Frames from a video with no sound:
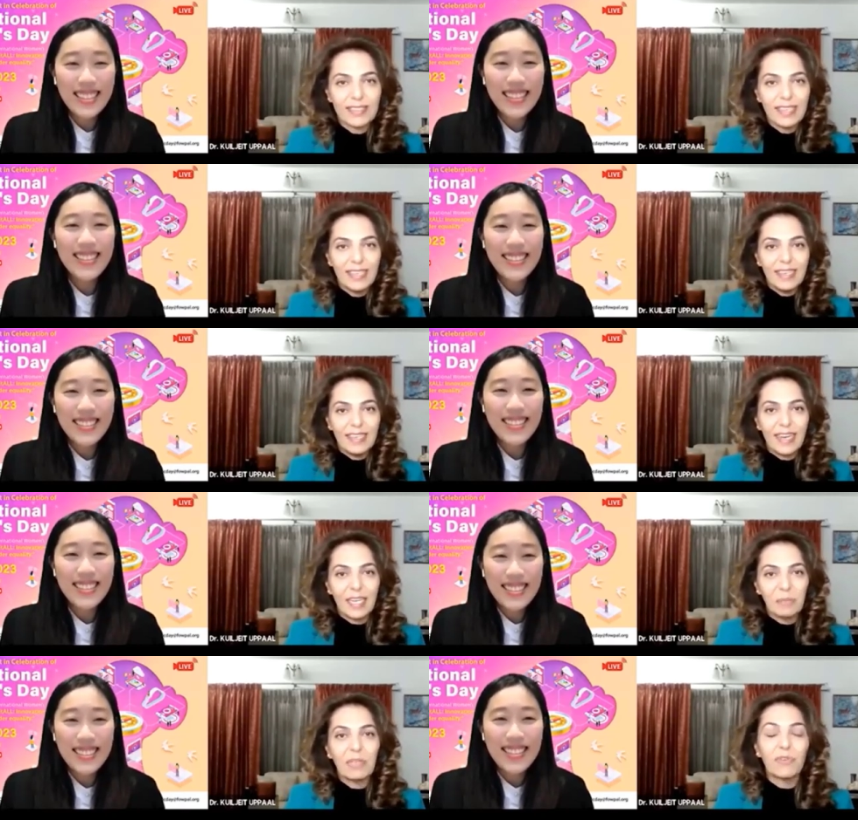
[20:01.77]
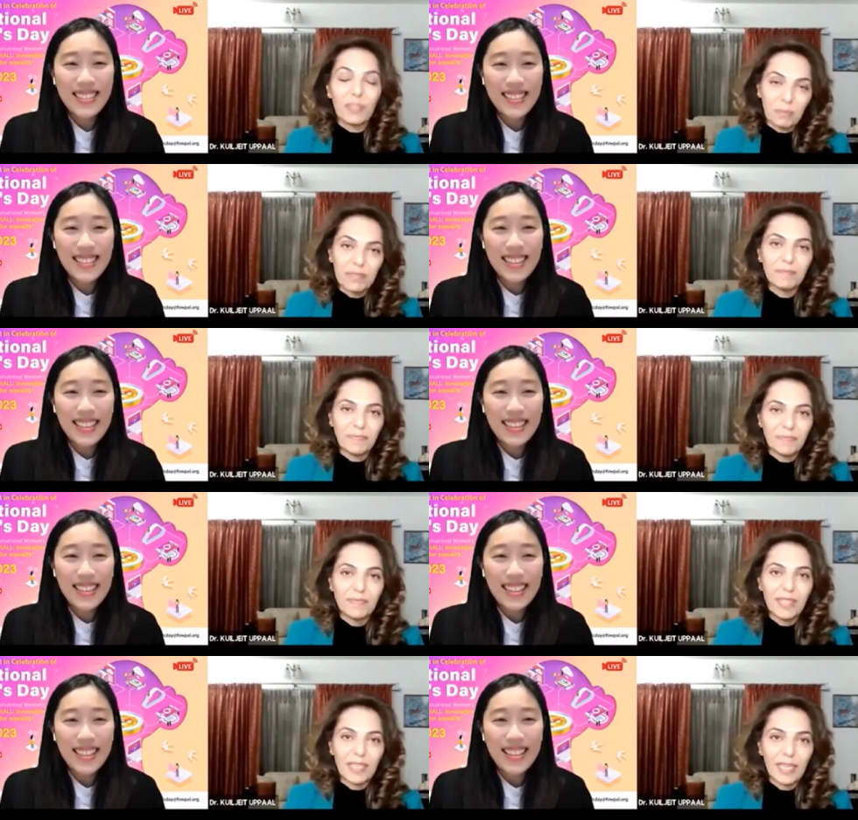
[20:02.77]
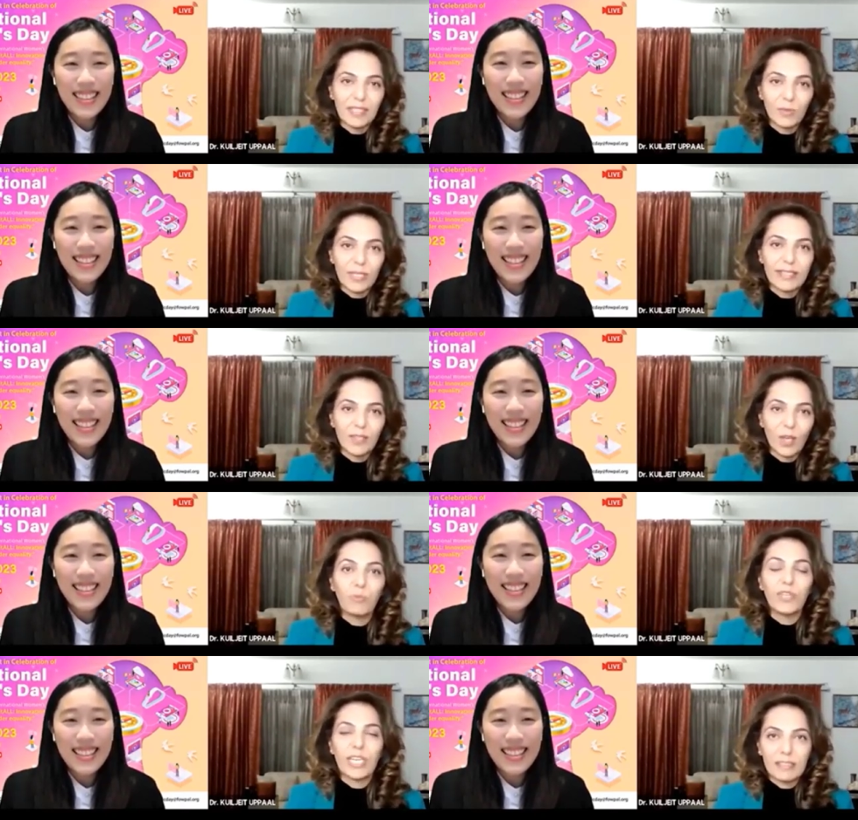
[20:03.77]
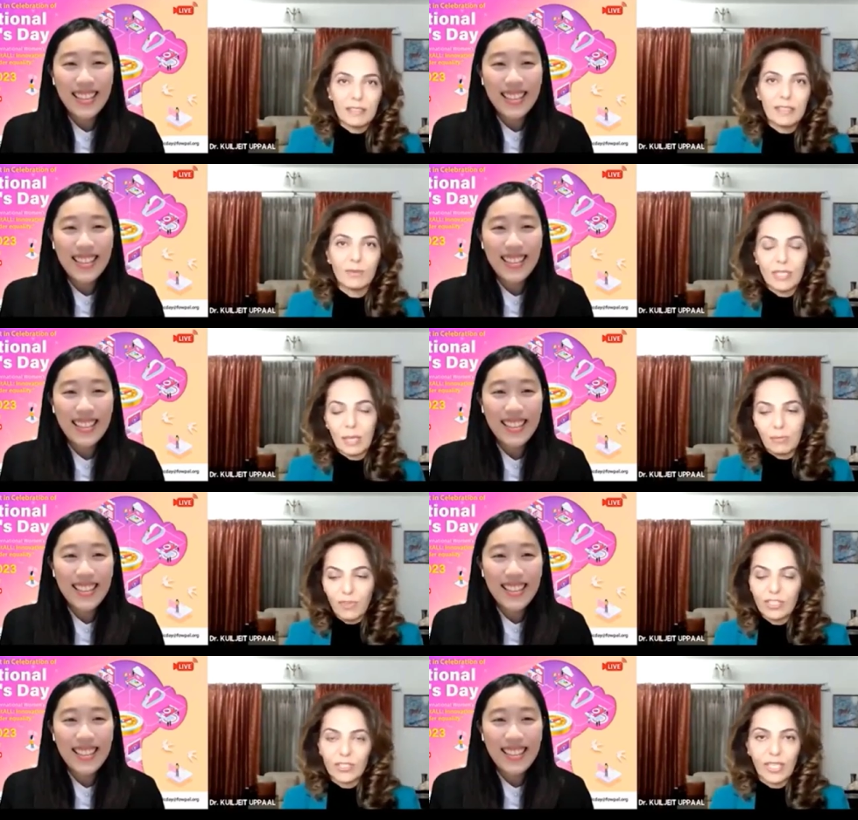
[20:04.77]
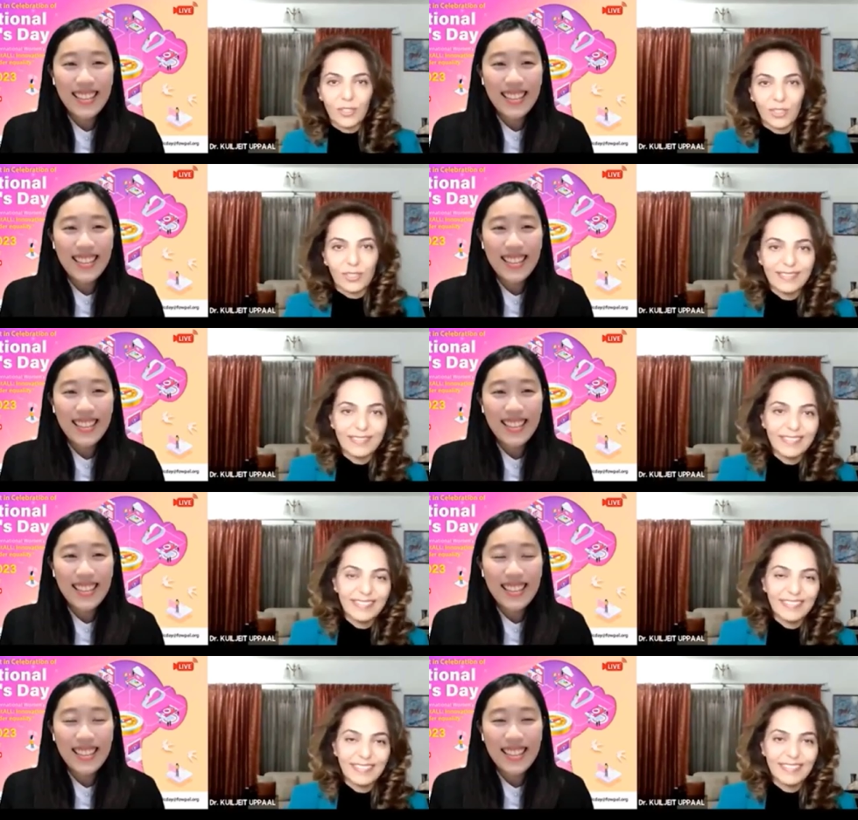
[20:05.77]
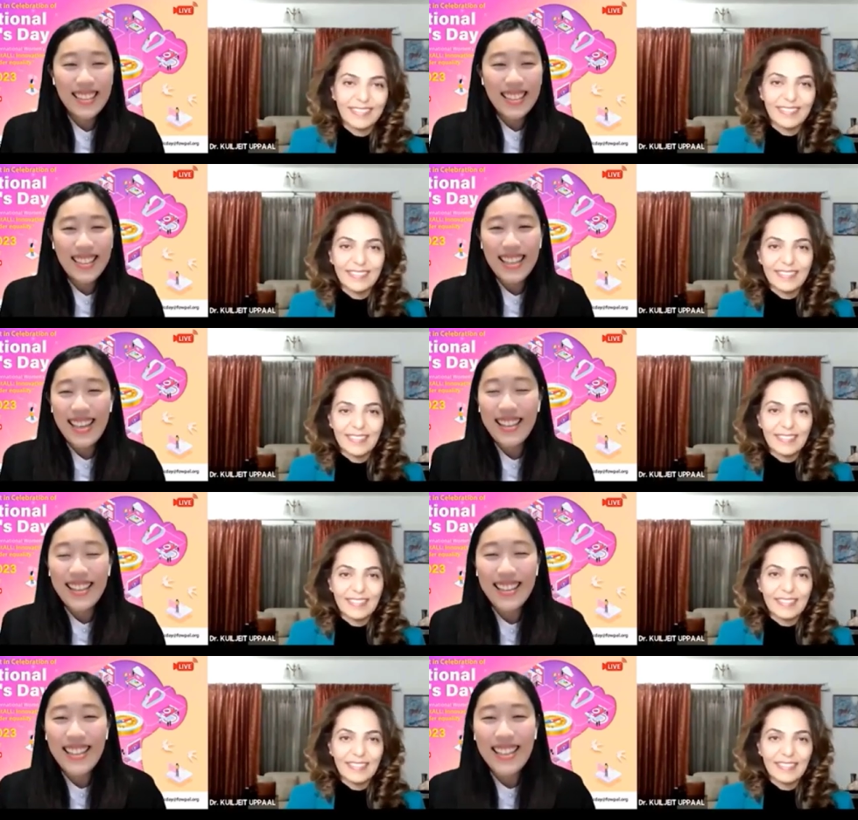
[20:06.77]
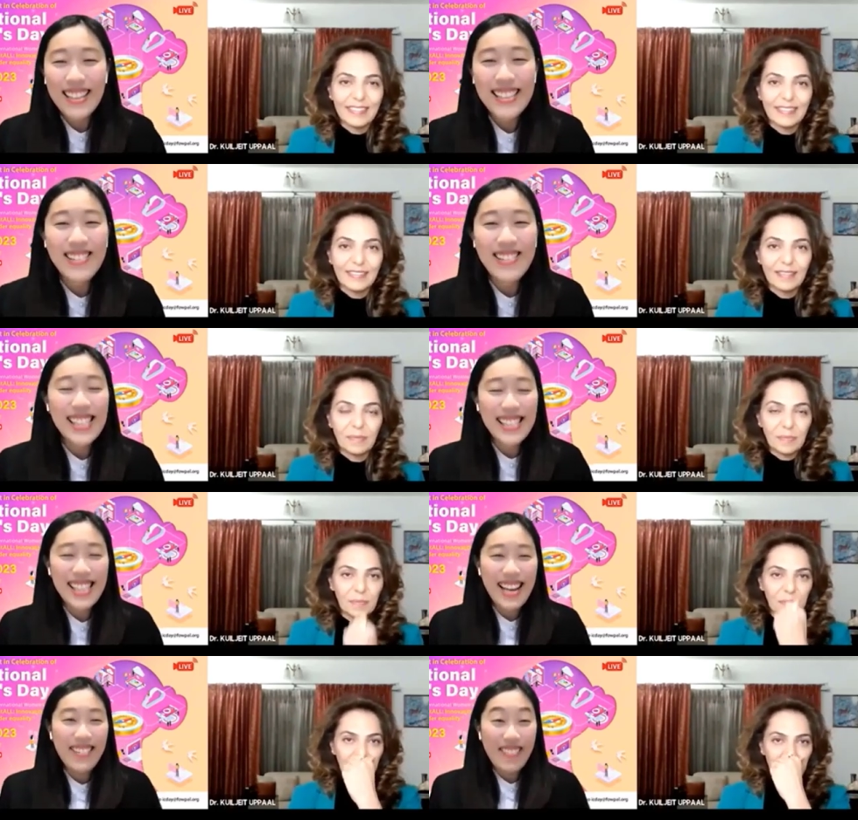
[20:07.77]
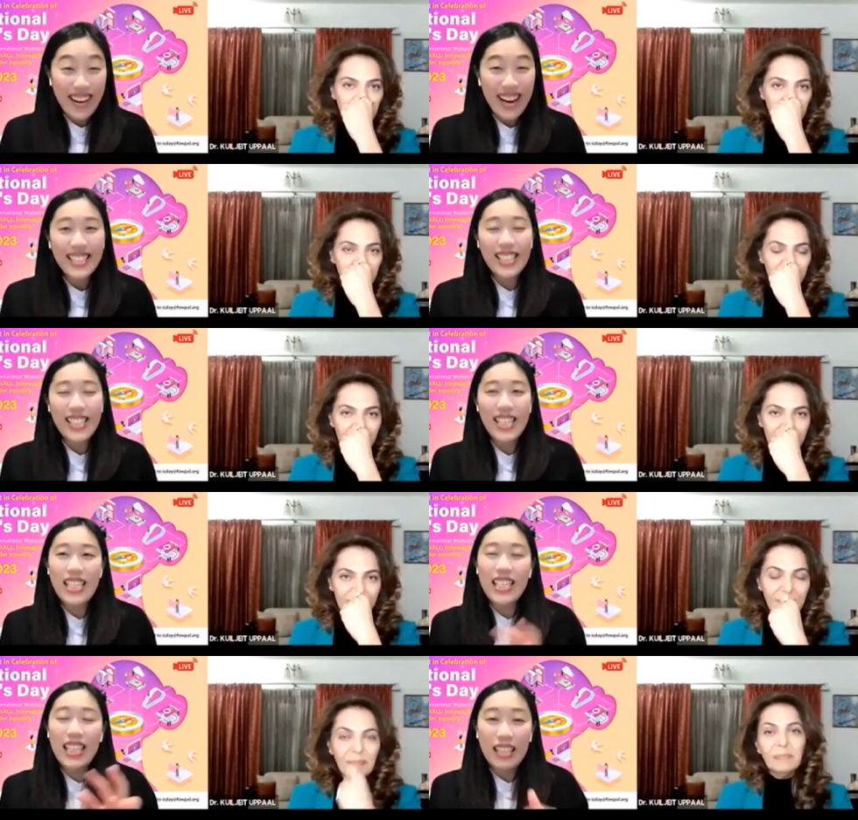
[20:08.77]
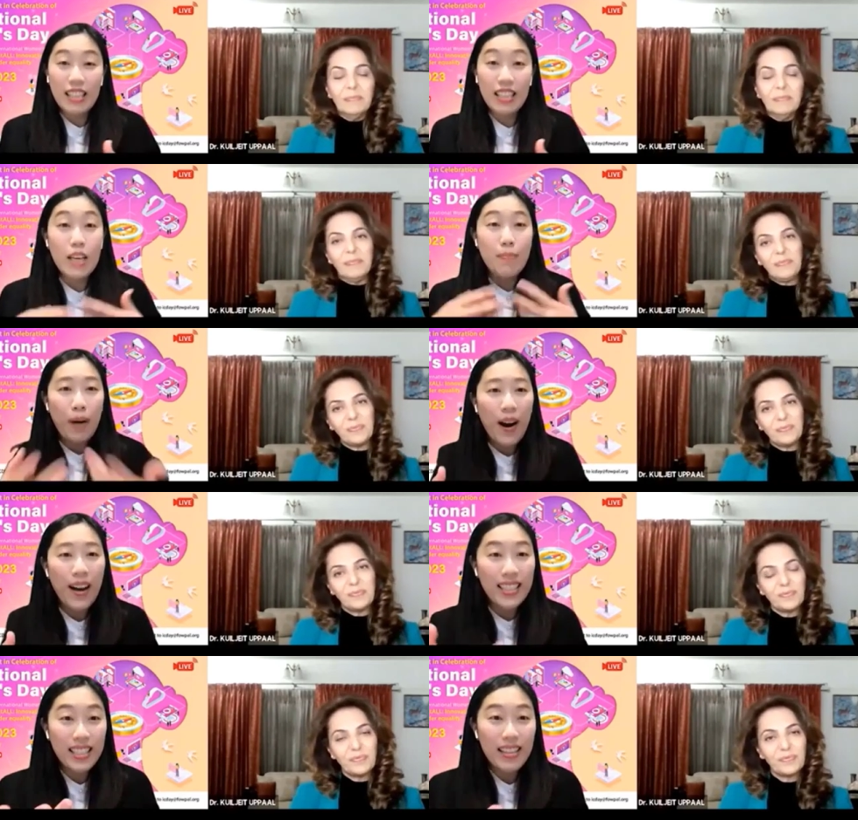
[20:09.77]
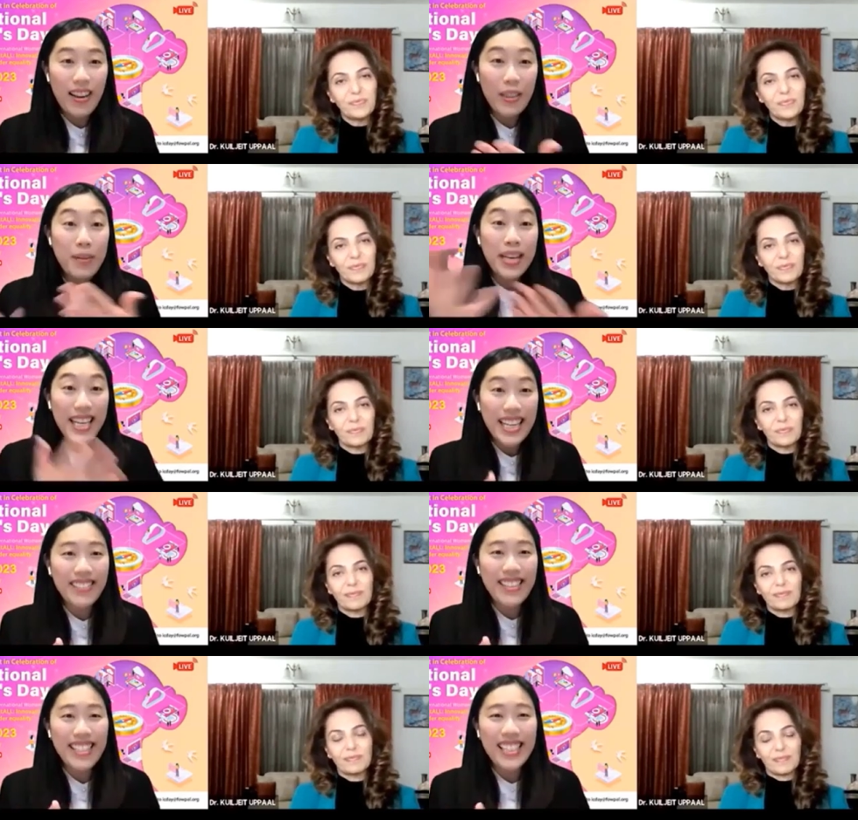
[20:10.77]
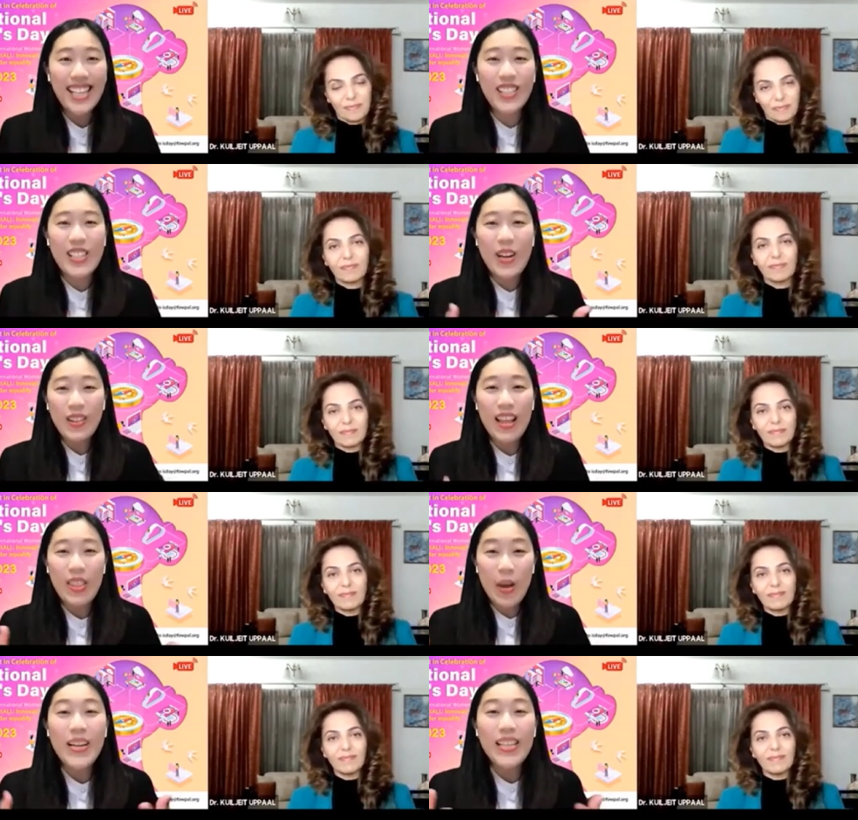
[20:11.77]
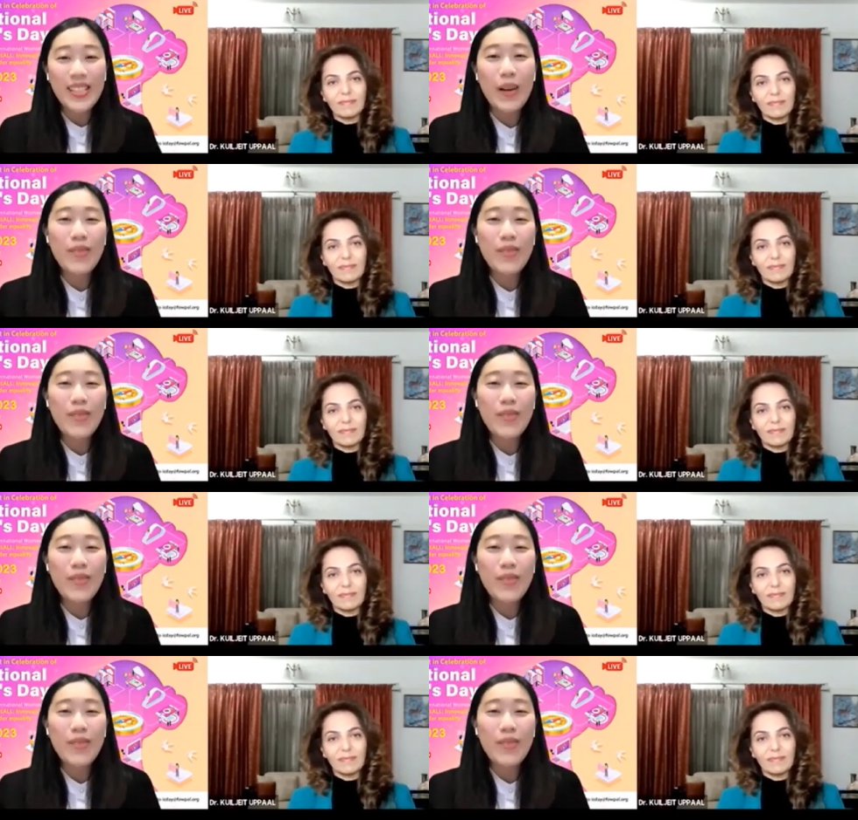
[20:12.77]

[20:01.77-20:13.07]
Speaker 1: that I'm in rhythm and I don't get obviated into self-vegetation
Speaker 2: and that's a great state of mind to kind of keep positive at the beginning of the day to know that there is